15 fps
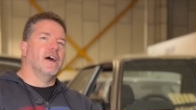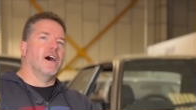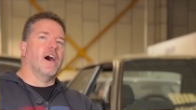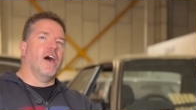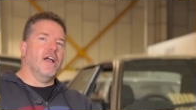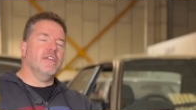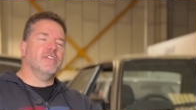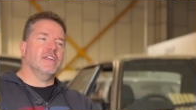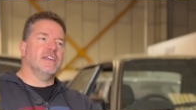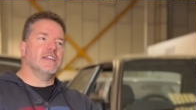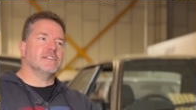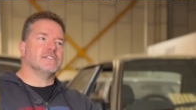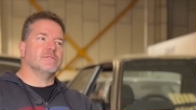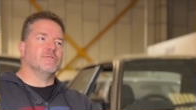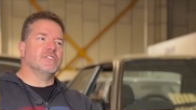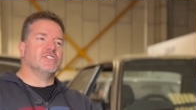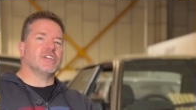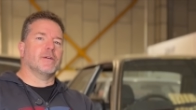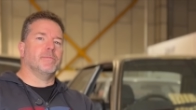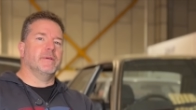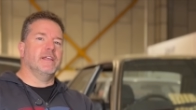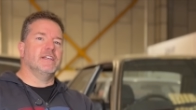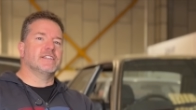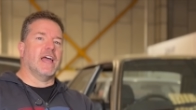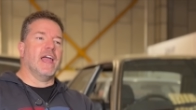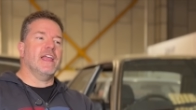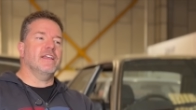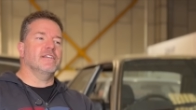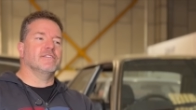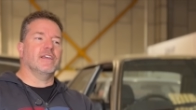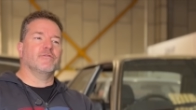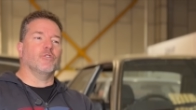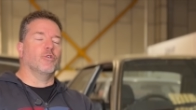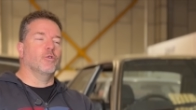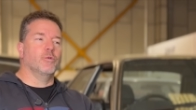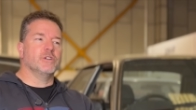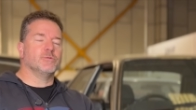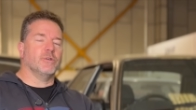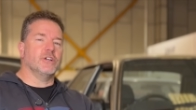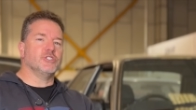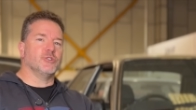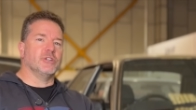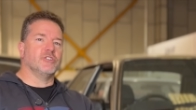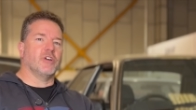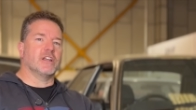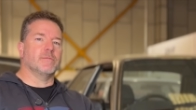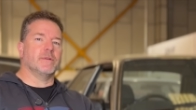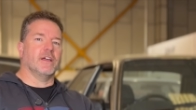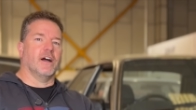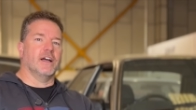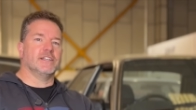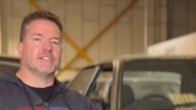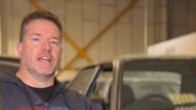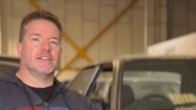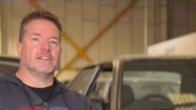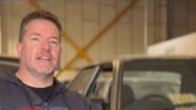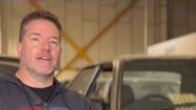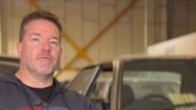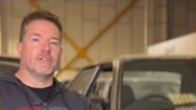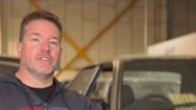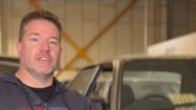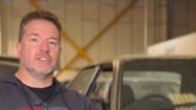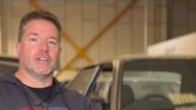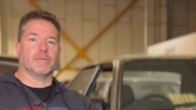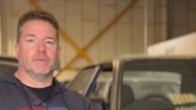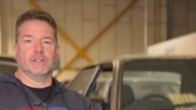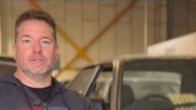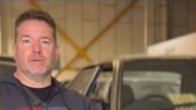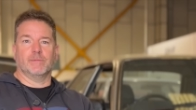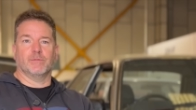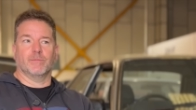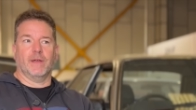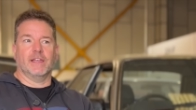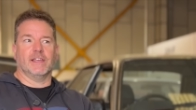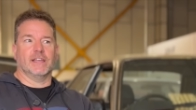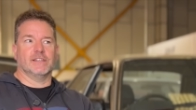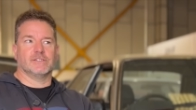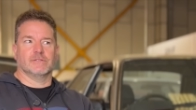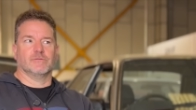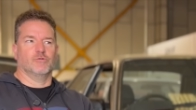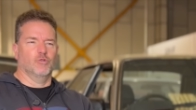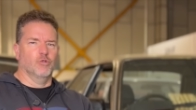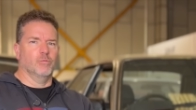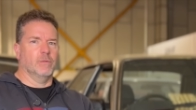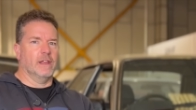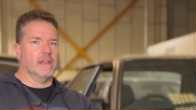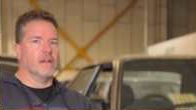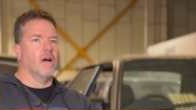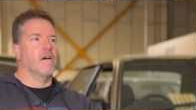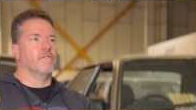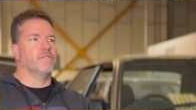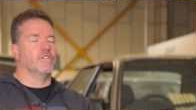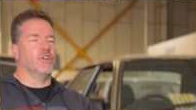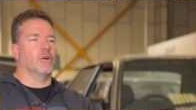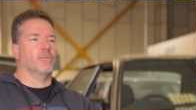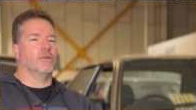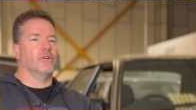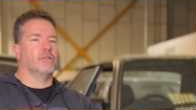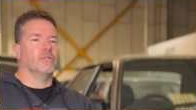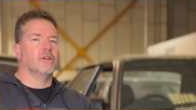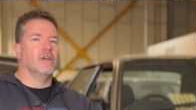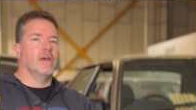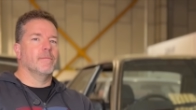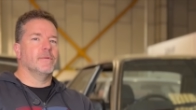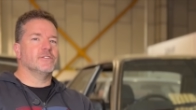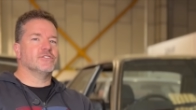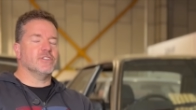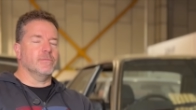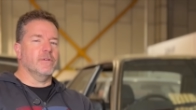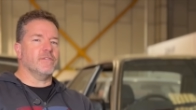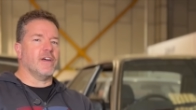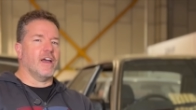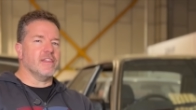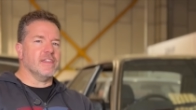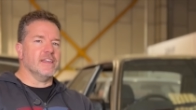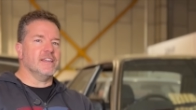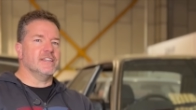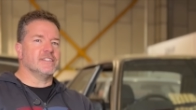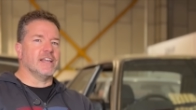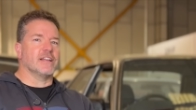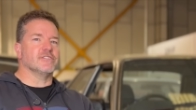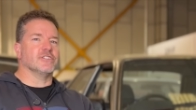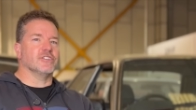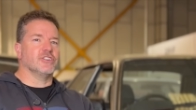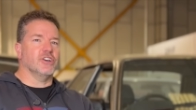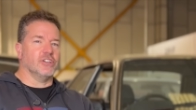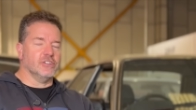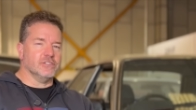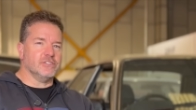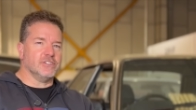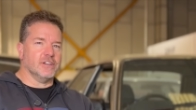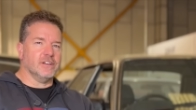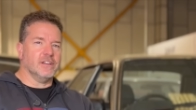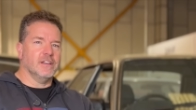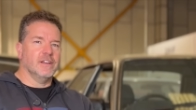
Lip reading: I think it's, with the Japanese, they've always worked to an incredibly high standard. Everything Japanese people make is normally phenomenal. But some of that, I think, is down to the culture.